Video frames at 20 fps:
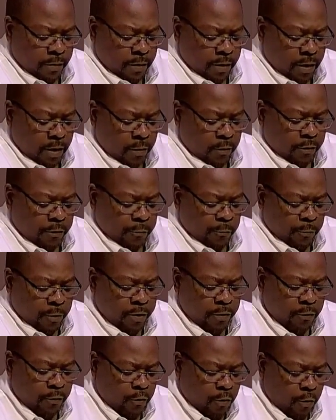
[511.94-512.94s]
I was
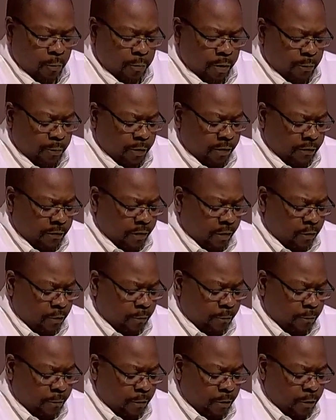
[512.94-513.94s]
ready to commit
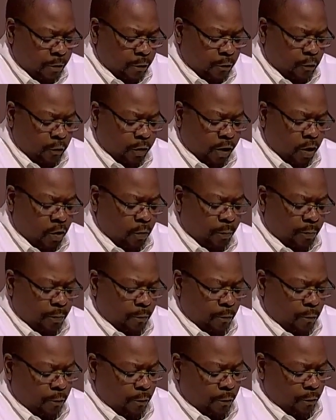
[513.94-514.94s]
myself to
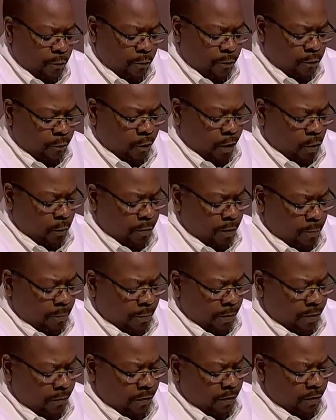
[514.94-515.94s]
help them
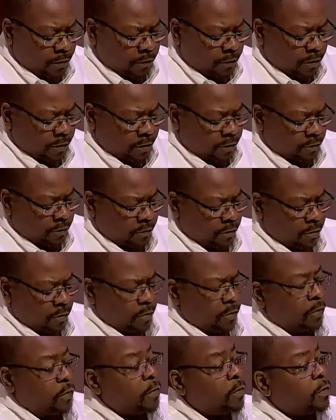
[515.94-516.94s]
paint their church,
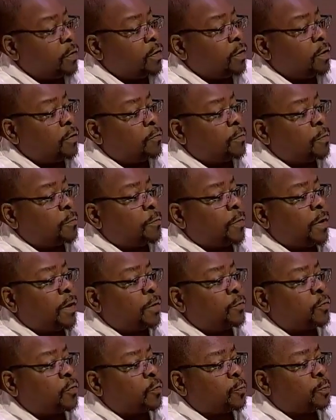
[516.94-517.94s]
even if I
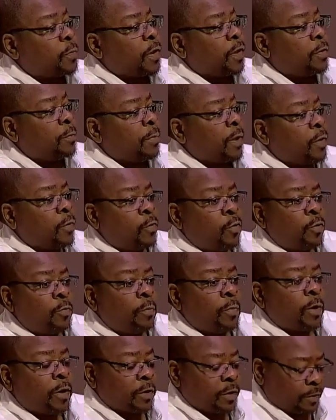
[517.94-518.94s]
had to spend my
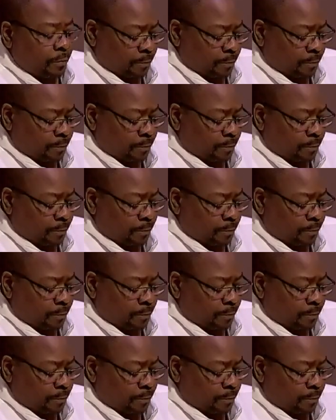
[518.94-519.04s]
own money.